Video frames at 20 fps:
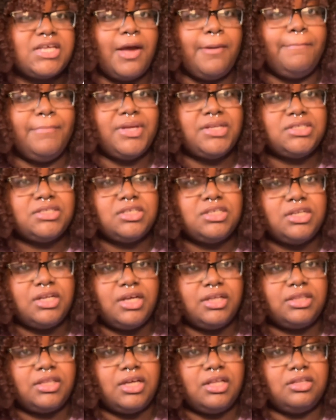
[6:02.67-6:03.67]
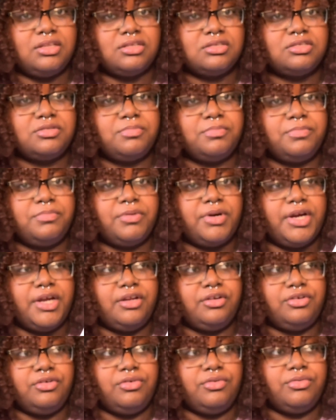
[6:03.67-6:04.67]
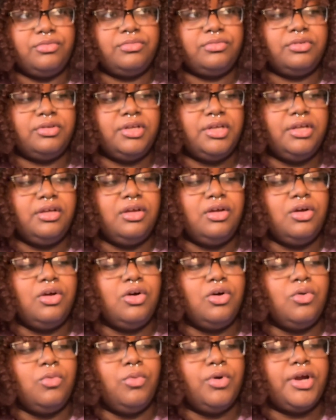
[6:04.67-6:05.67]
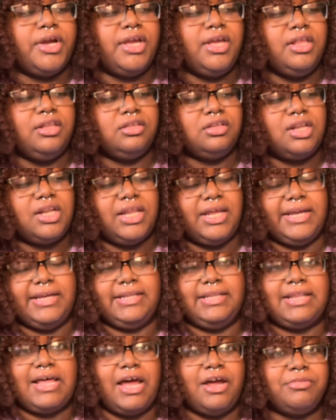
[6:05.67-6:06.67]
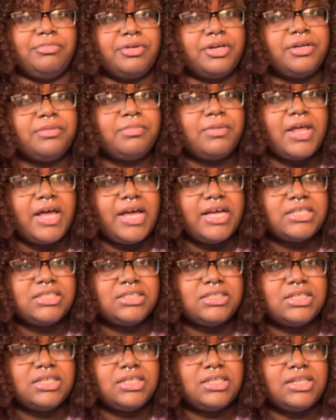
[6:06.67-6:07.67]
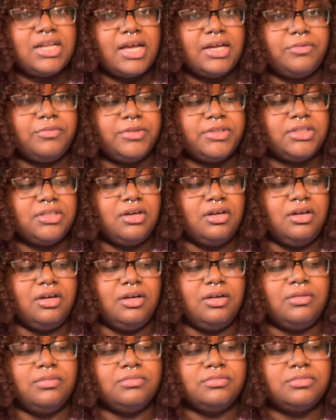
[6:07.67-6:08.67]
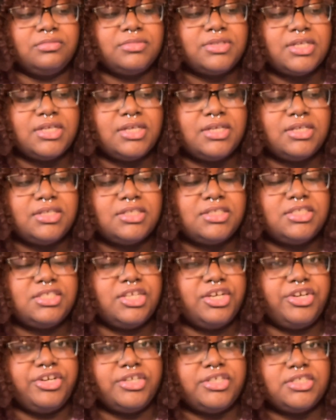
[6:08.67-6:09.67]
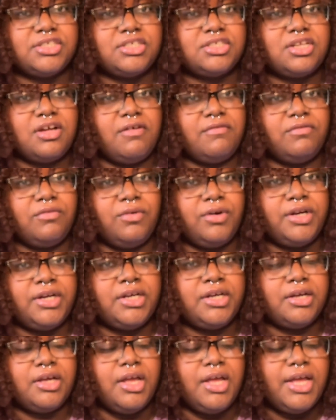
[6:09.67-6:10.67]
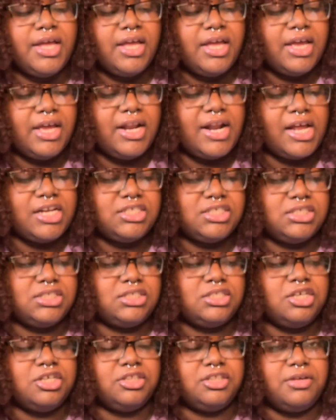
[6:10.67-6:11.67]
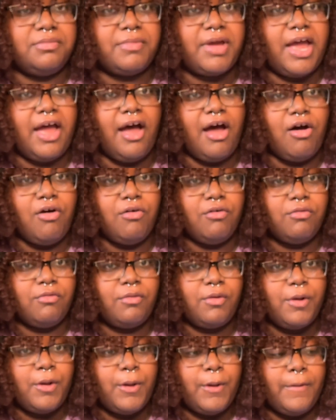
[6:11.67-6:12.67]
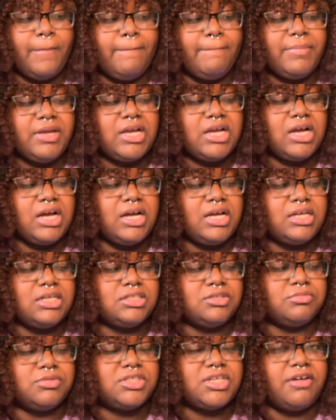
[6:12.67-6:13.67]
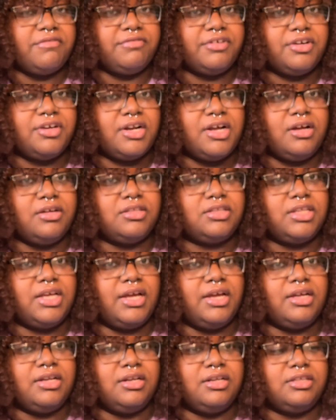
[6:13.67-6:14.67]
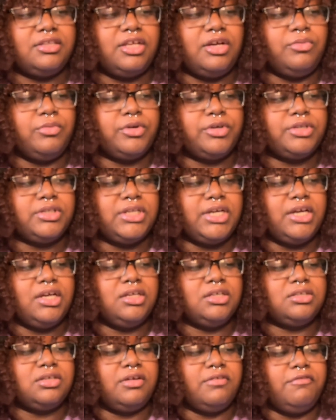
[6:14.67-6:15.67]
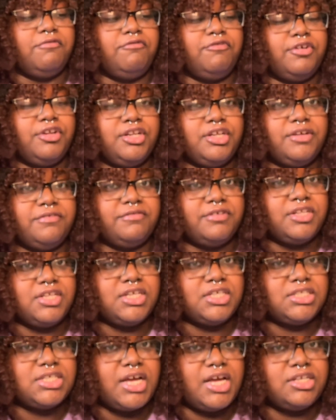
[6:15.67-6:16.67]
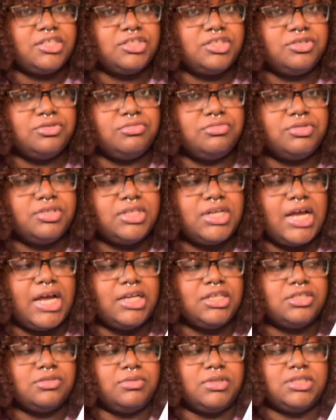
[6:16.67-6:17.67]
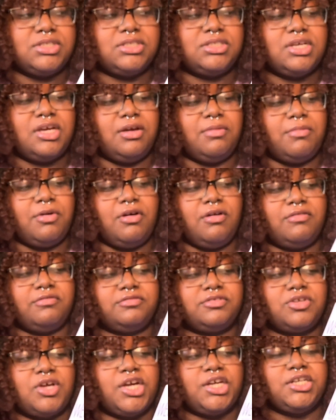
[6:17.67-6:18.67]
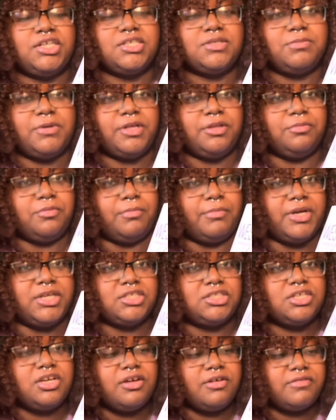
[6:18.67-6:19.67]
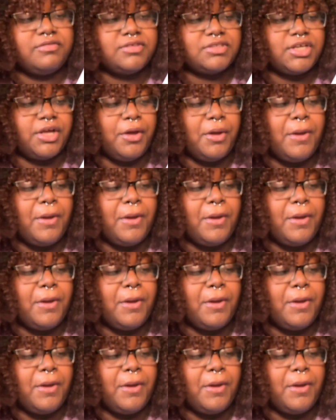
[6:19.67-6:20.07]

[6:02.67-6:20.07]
I mentioned that they looked brand new, were in the like library plastic, like with the stickers and stuff on it, and I just took them out because once I figured out that they weren't like fully attached to it, I just wanted to take them off so I could display them on my shelves.